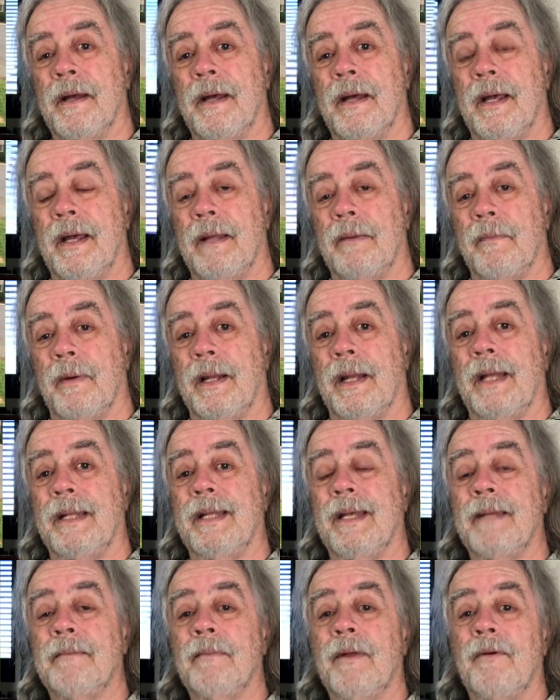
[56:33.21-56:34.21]
And when I
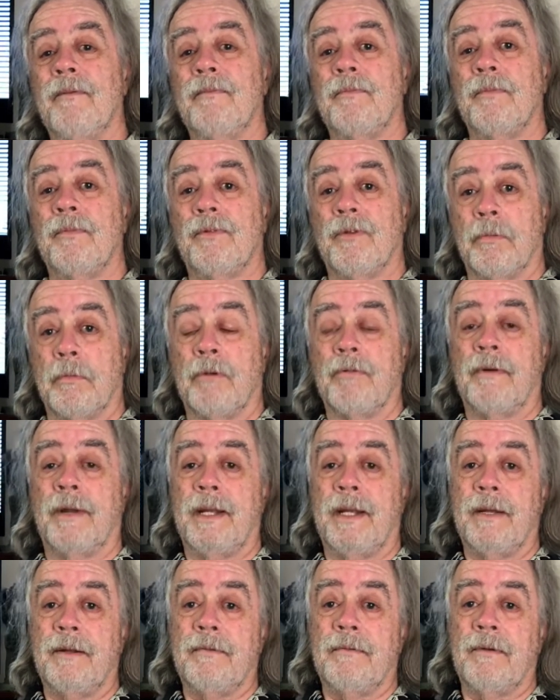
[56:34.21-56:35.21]
did move to
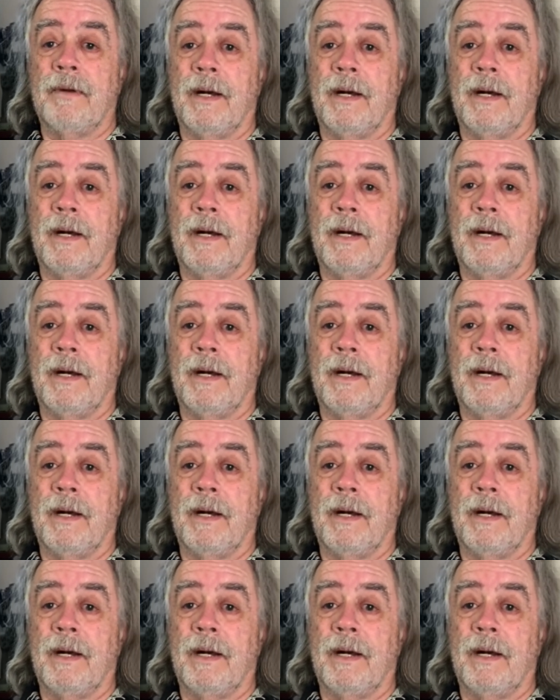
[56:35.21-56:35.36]
Meridian,